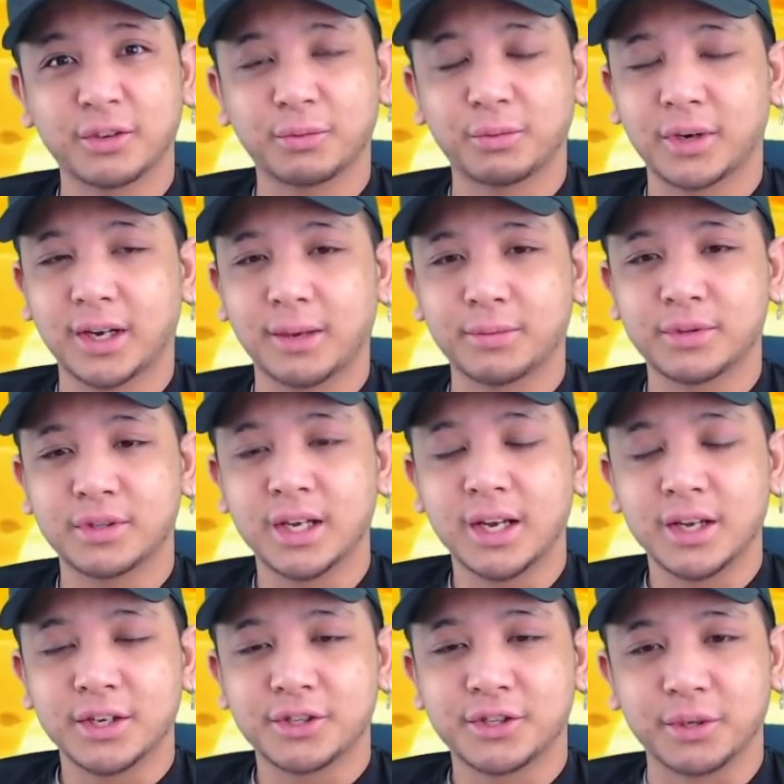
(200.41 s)
or perhaps
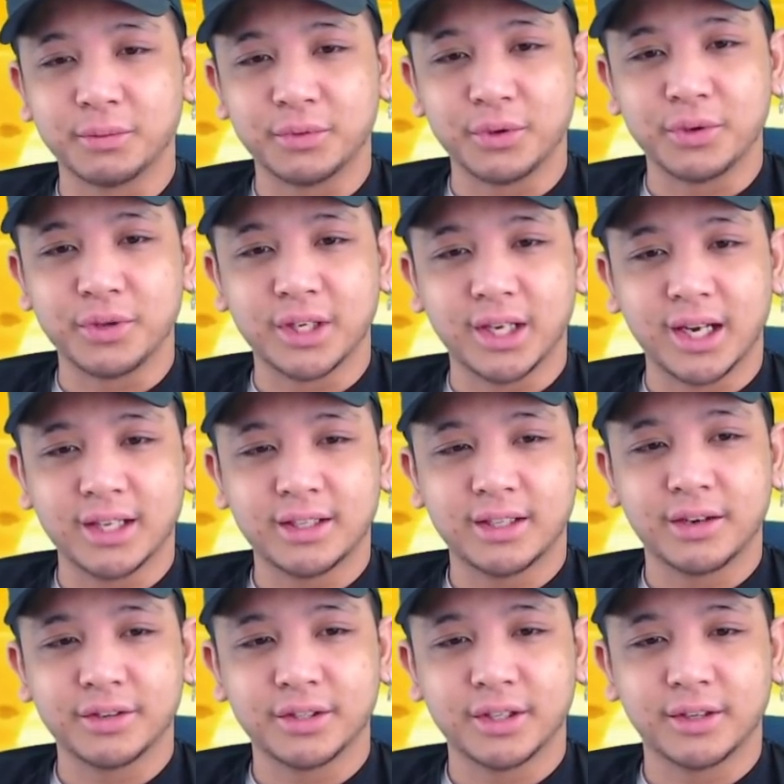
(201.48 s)
subdue the
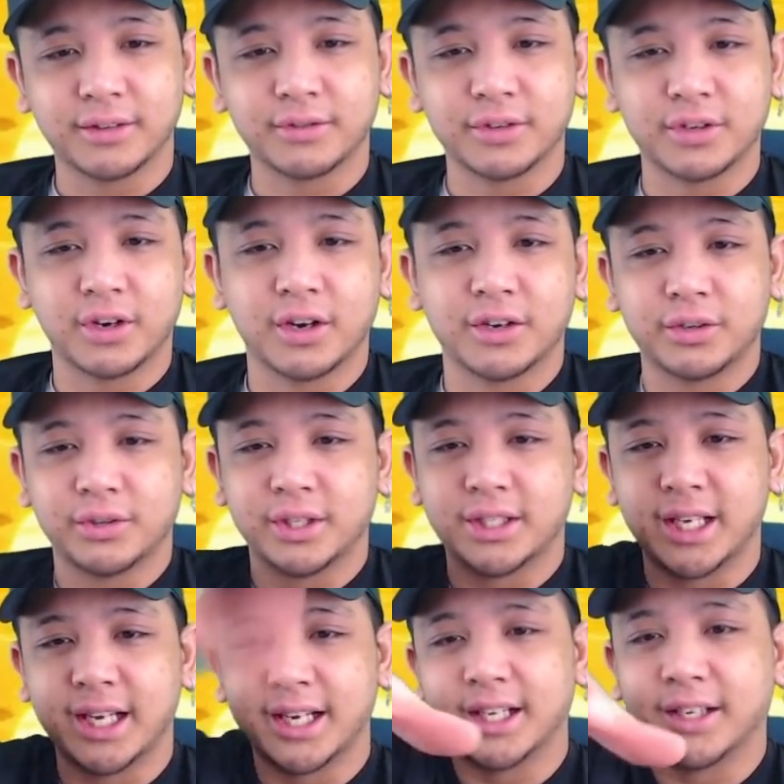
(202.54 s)
Ninetales enough for Naruto to
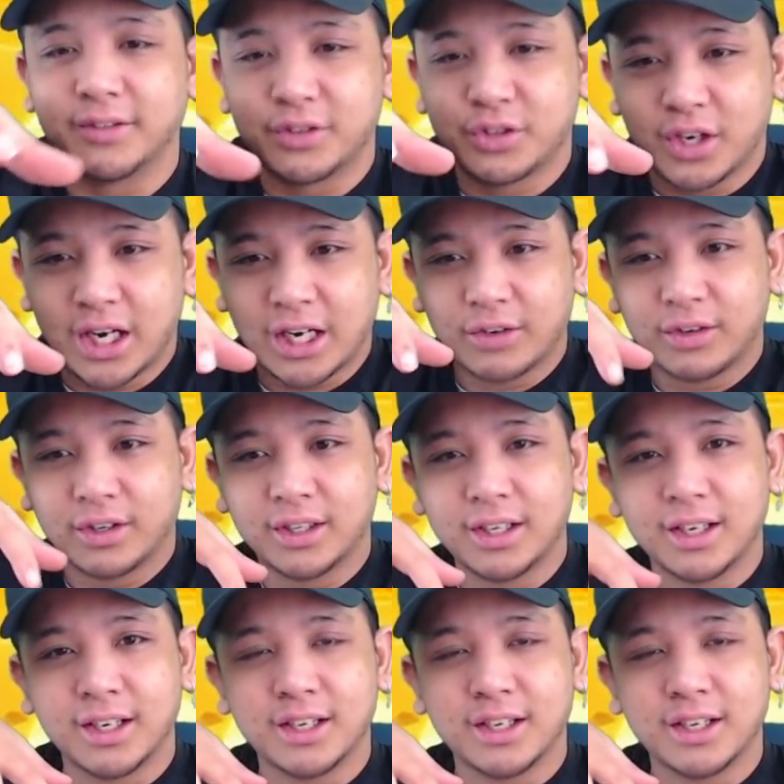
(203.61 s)
take enough chakra